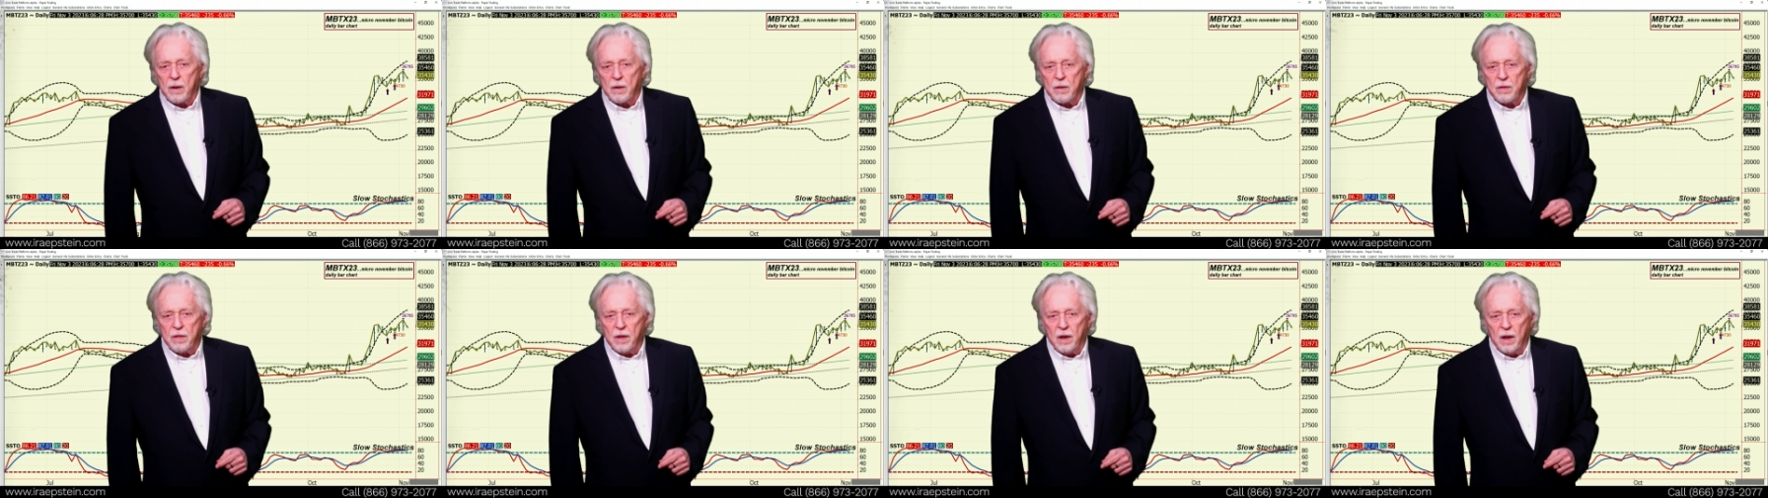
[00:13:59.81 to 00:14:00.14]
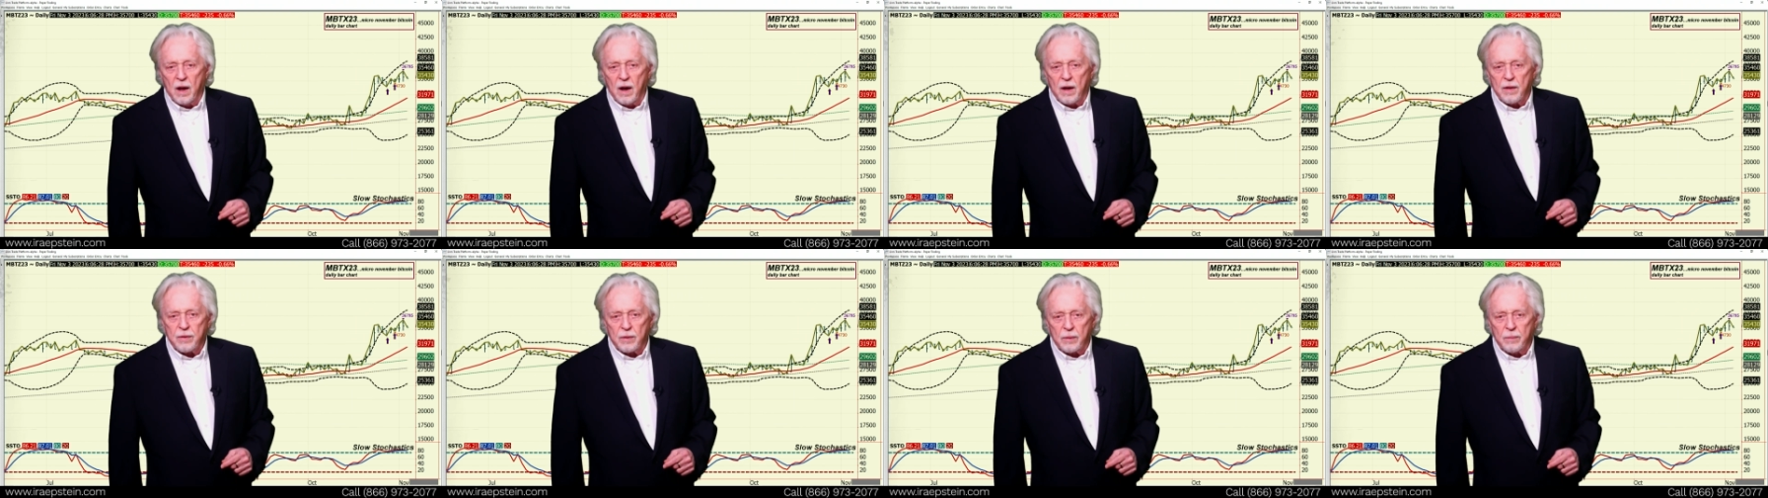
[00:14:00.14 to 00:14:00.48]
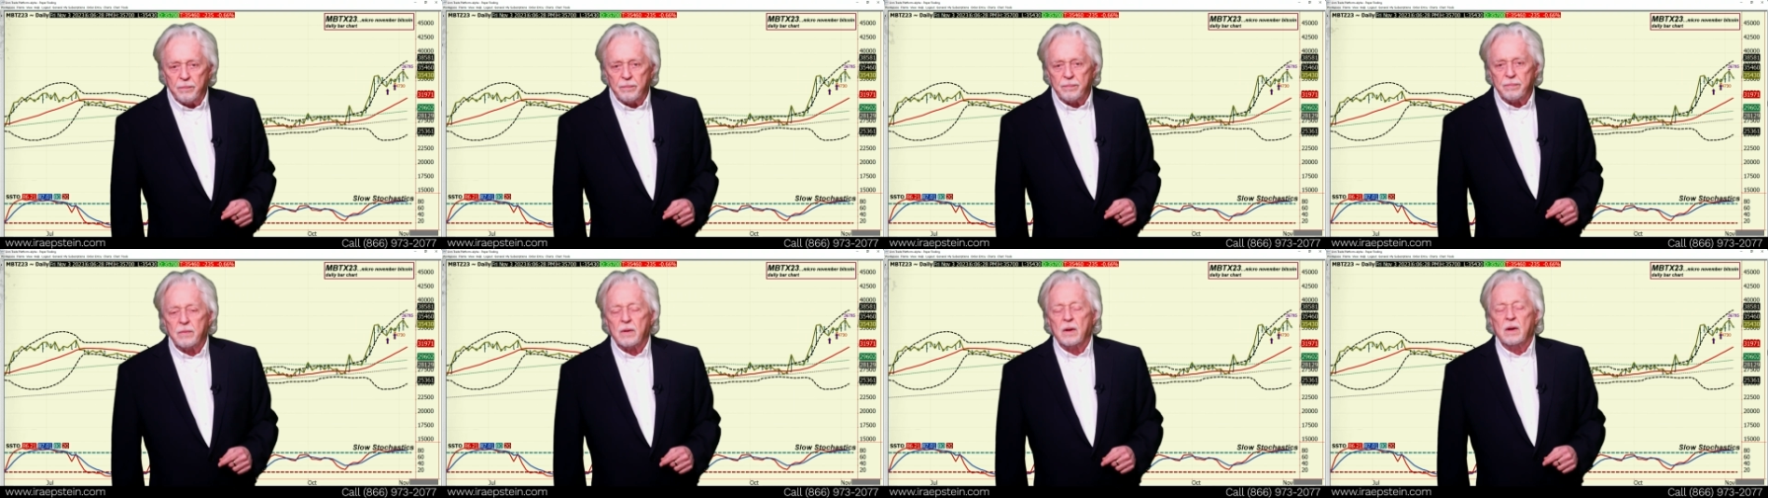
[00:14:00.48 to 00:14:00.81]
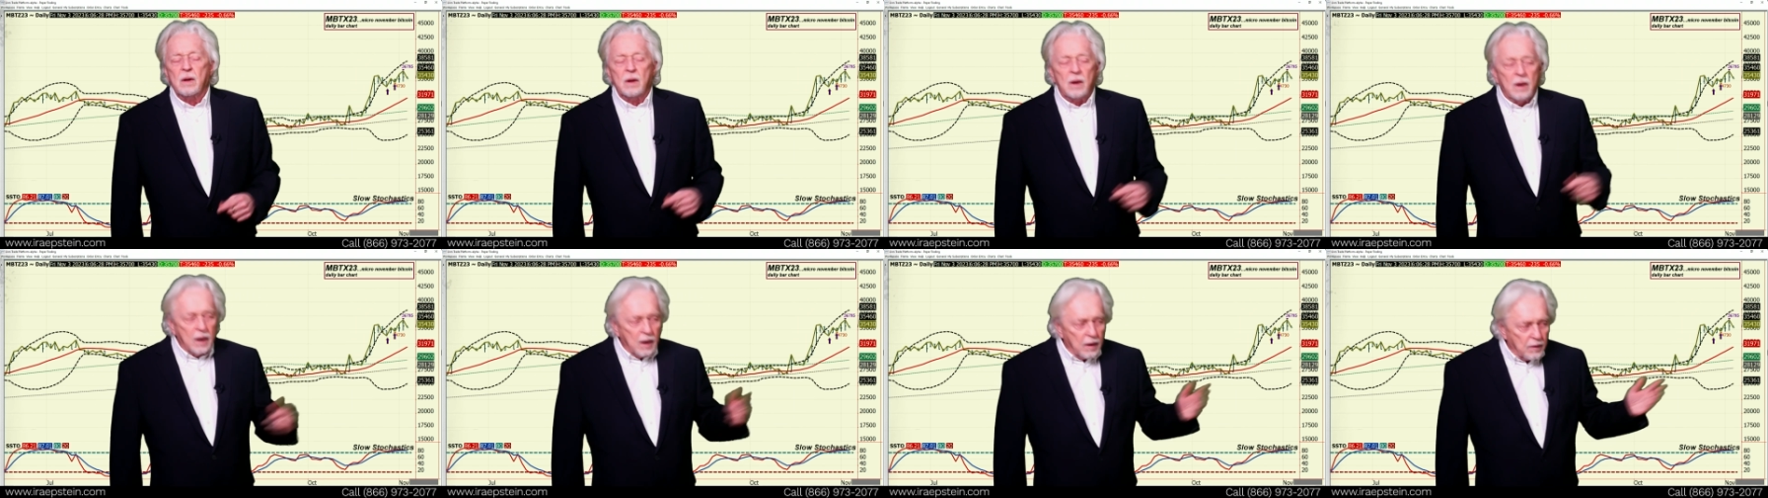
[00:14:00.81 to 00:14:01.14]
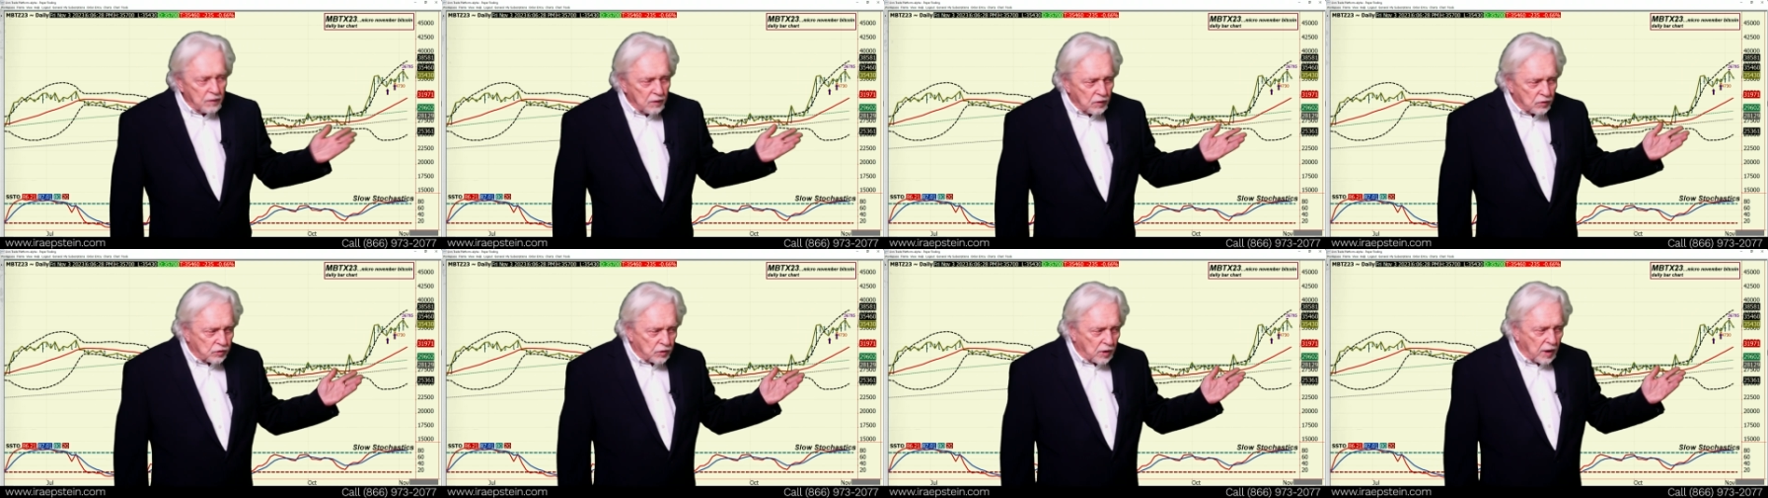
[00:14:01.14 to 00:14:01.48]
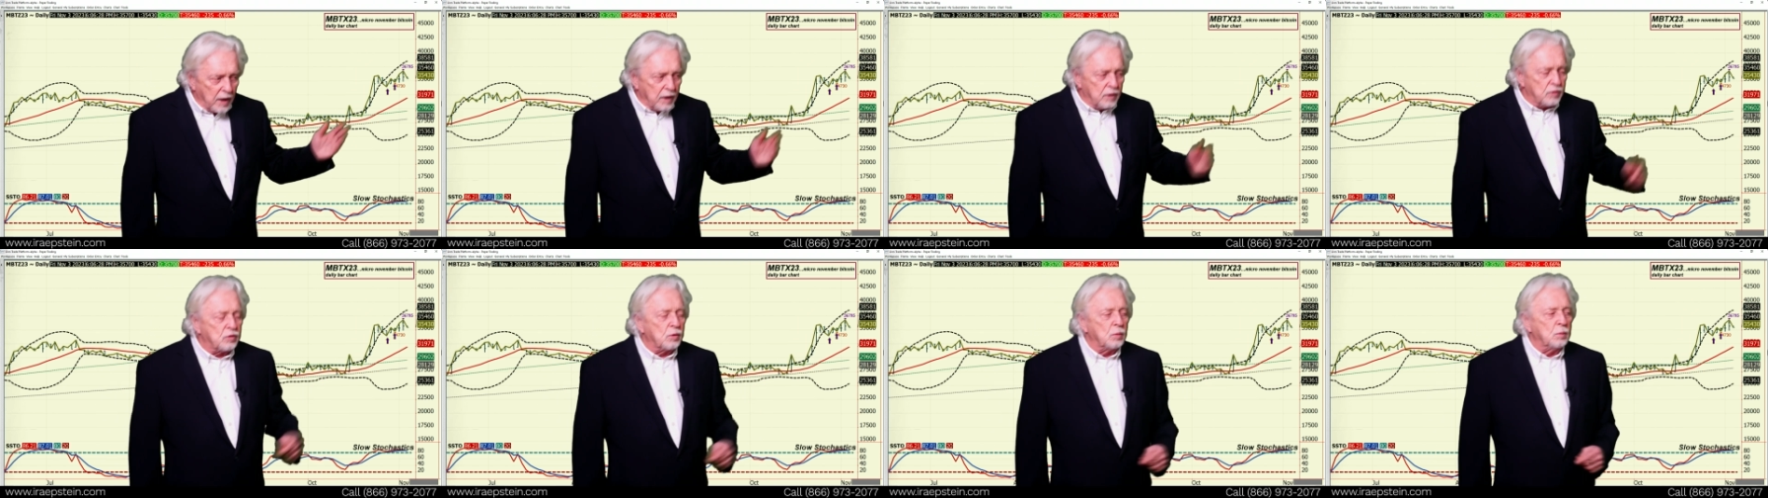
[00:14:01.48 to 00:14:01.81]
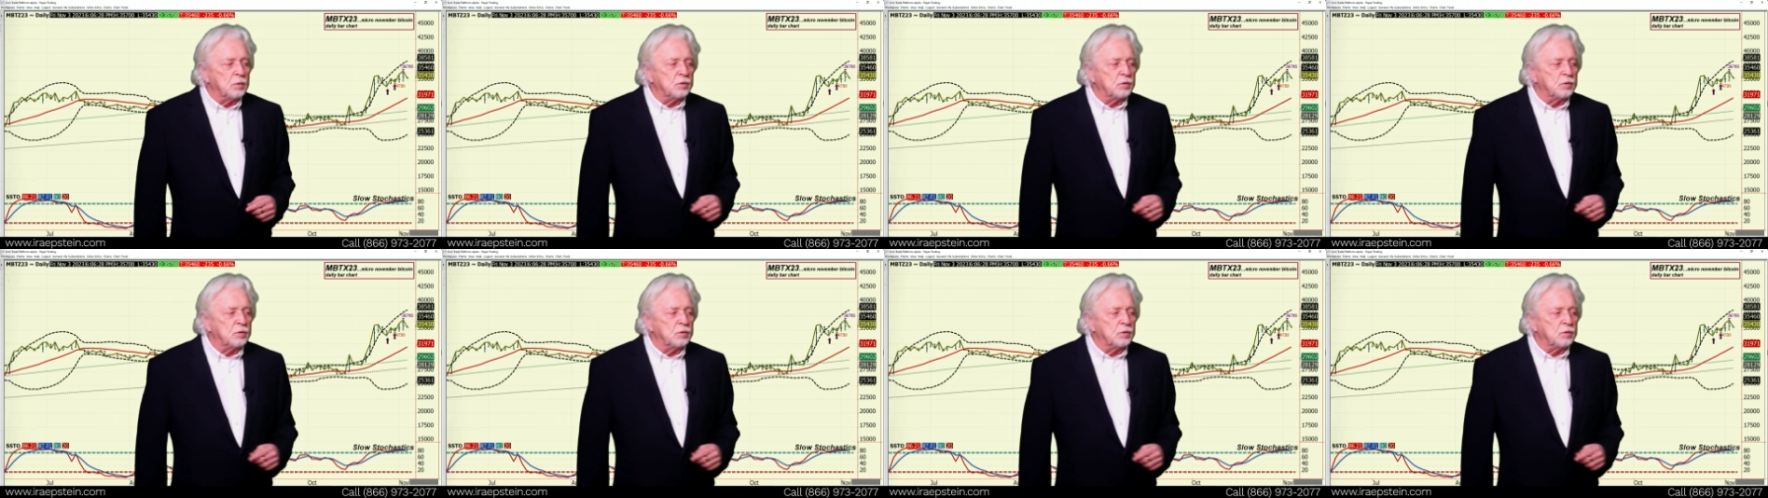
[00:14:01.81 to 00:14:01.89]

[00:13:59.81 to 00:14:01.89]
or the other. In this case, it